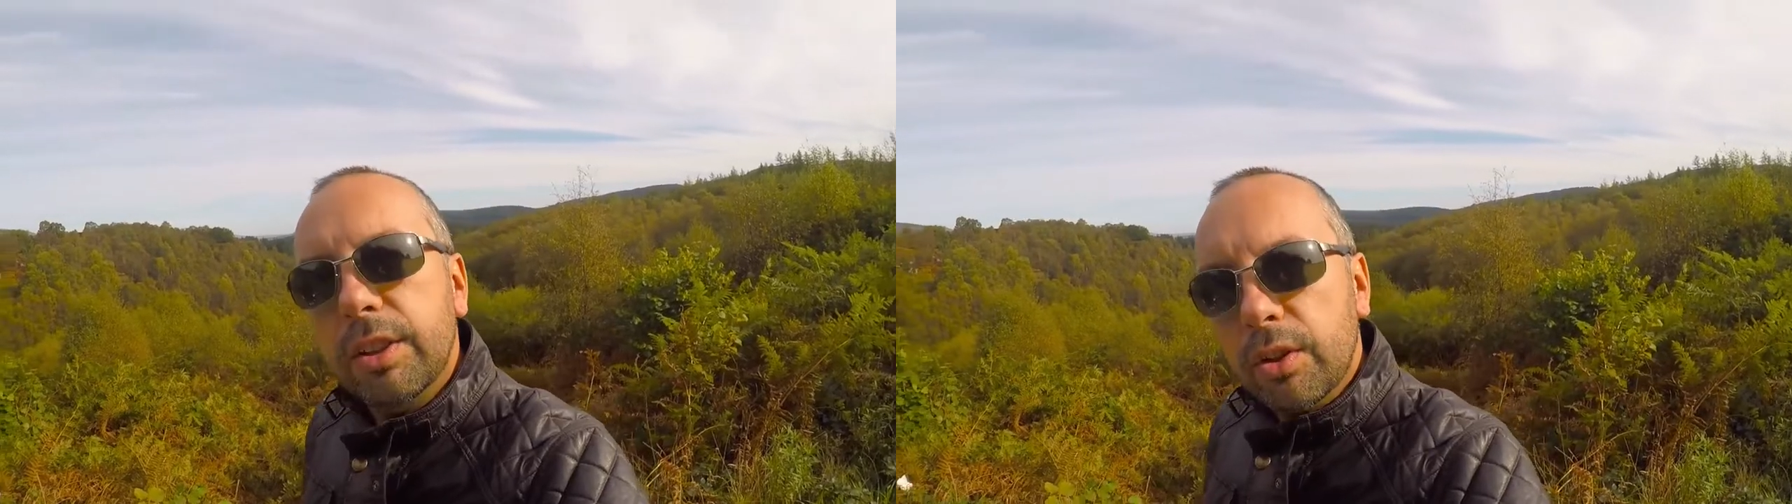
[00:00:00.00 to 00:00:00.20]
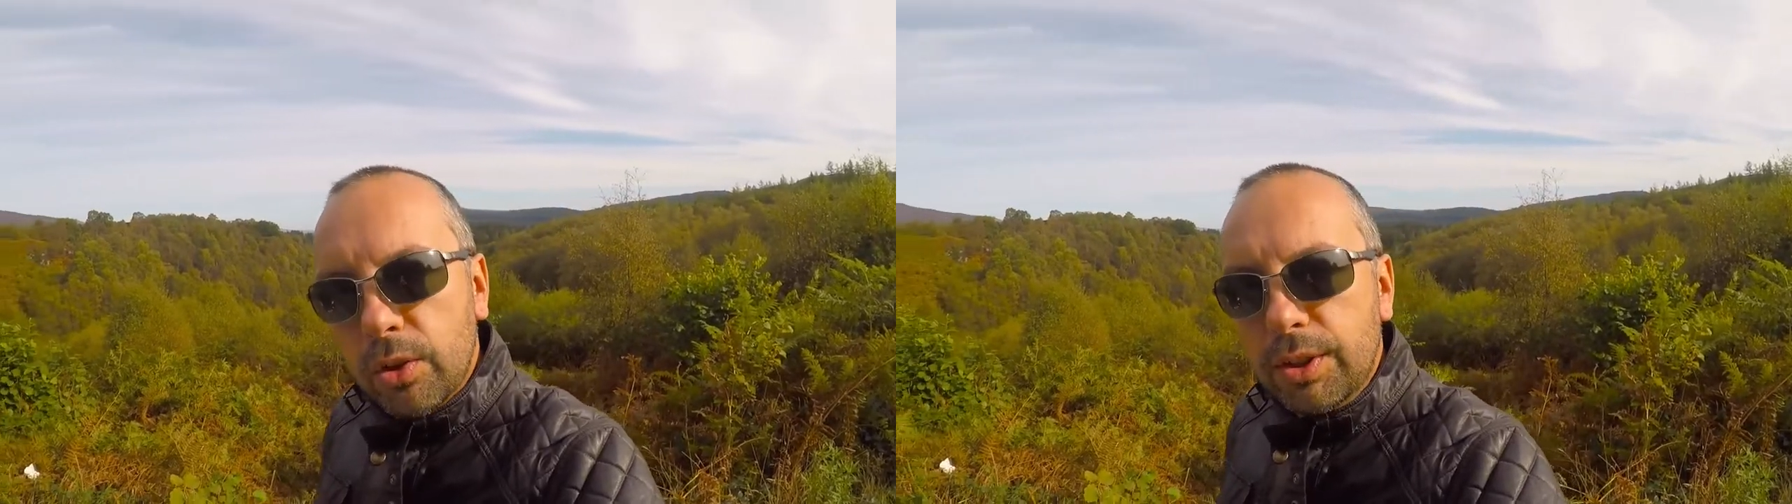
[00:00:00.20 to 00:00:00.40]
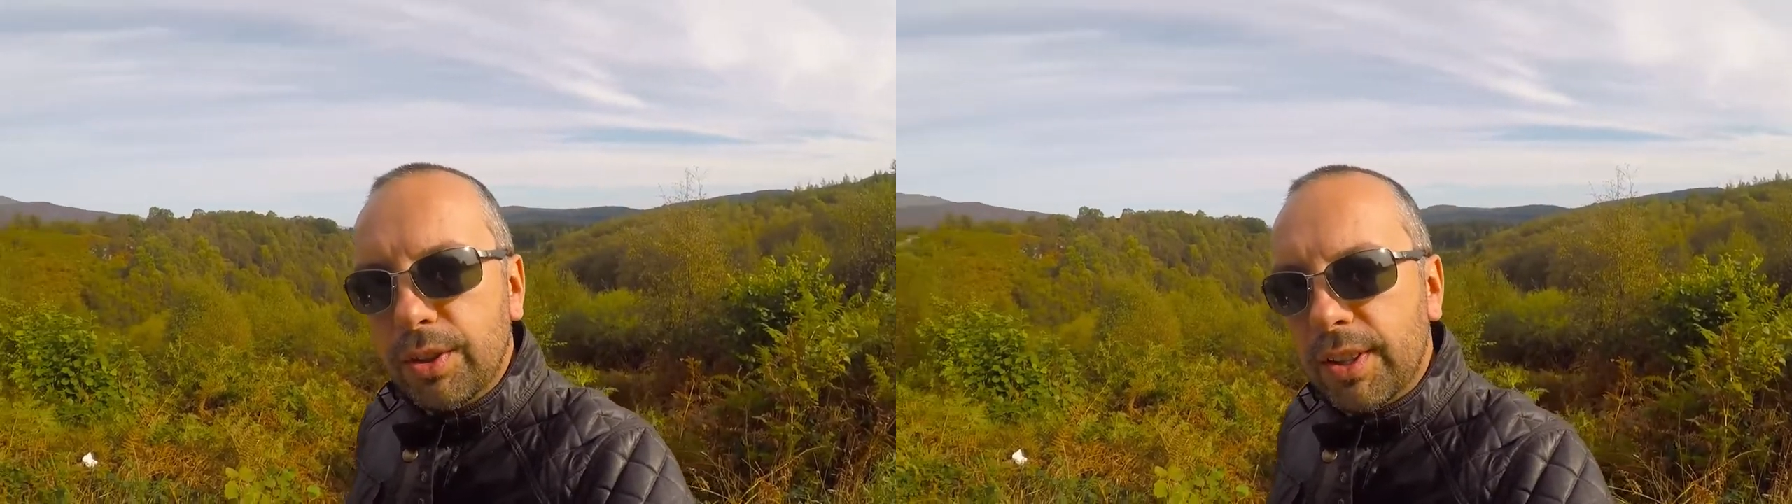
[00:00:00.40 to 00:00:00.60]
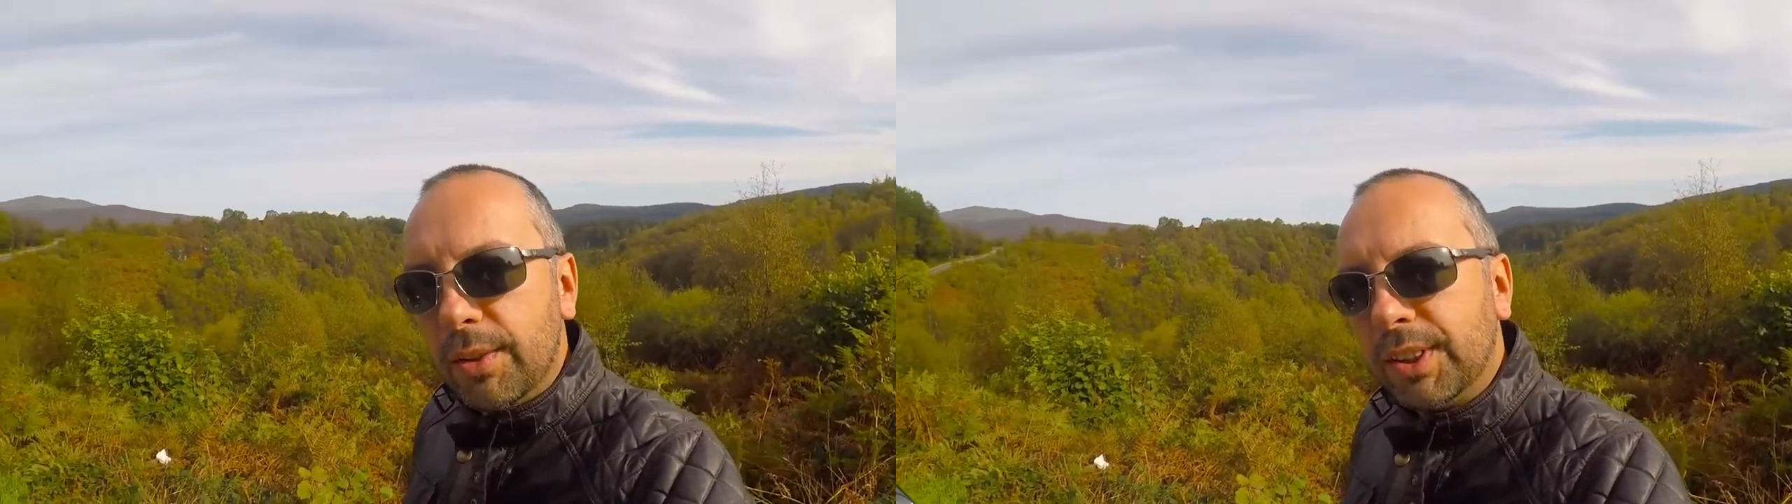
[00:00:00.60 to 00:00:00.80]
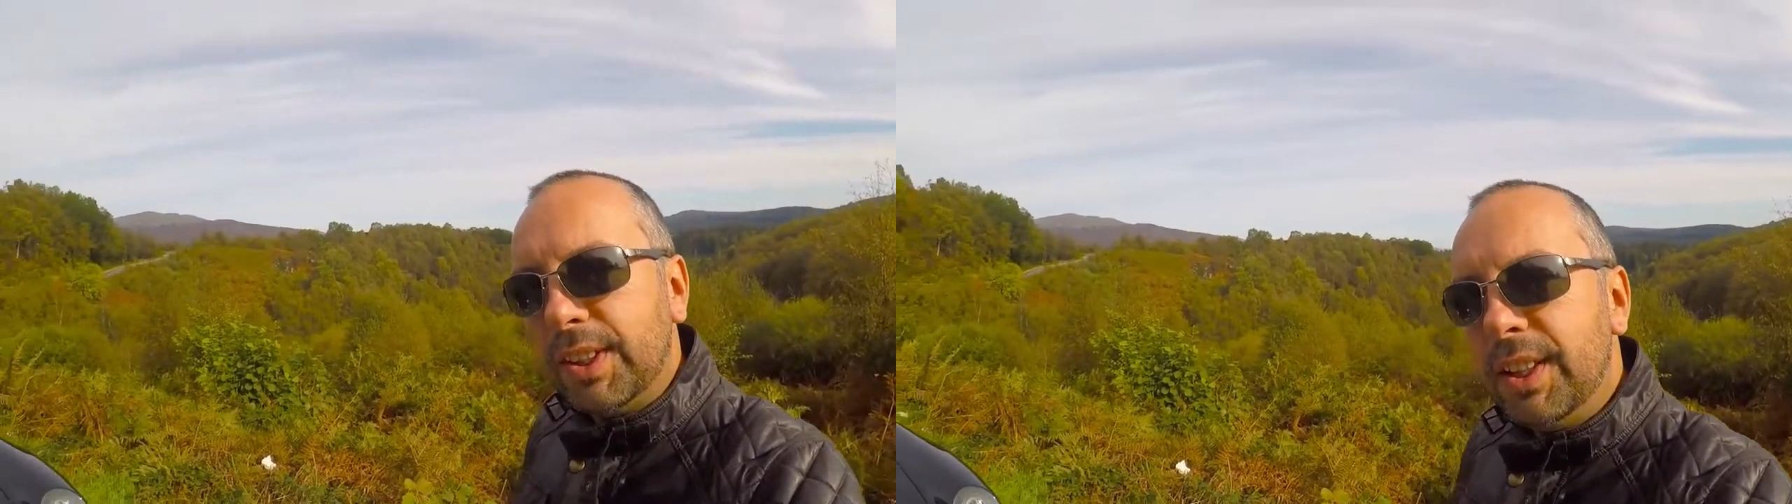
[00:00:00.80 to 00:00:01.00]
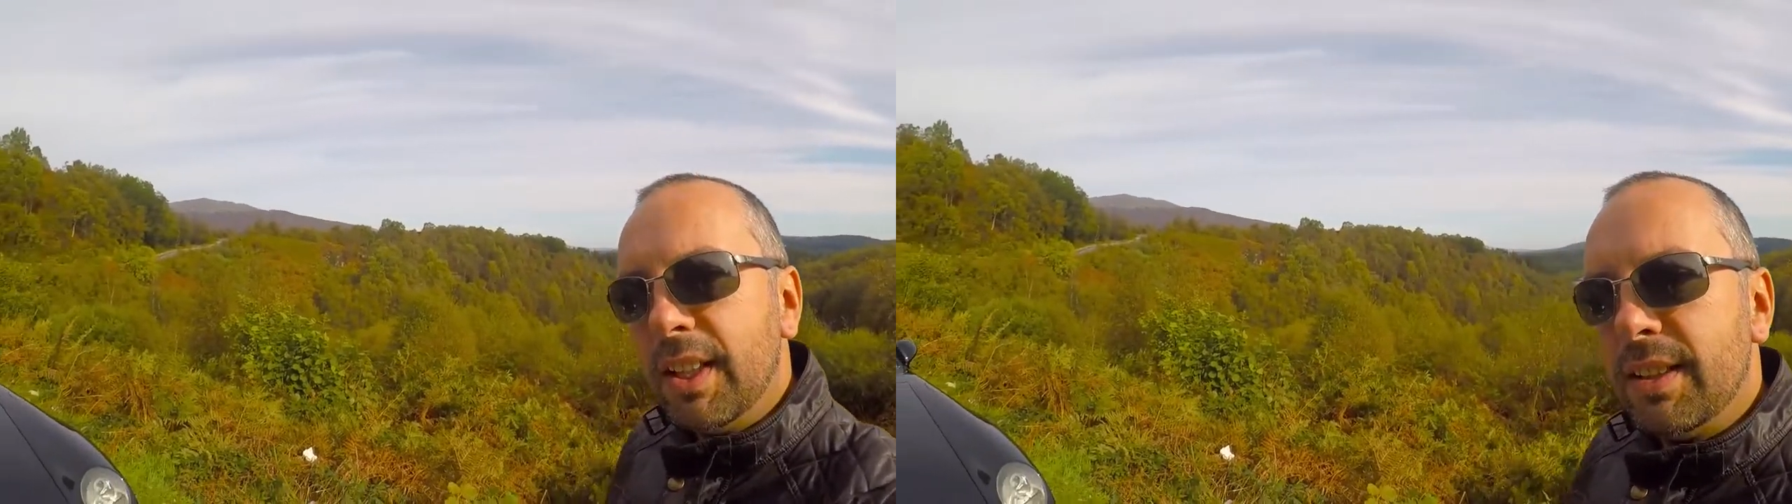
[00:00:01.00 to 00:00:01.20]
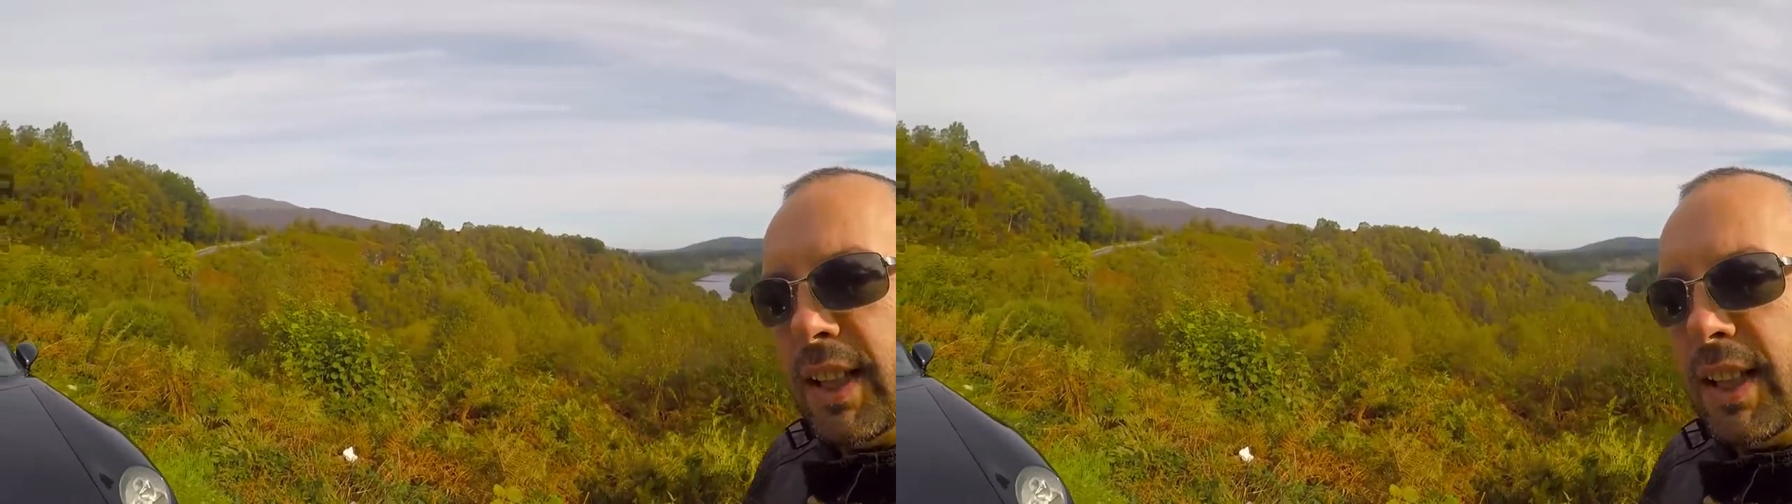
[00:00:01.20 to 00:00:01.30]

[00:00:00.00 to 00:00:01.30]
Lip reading: the road and I'll see you in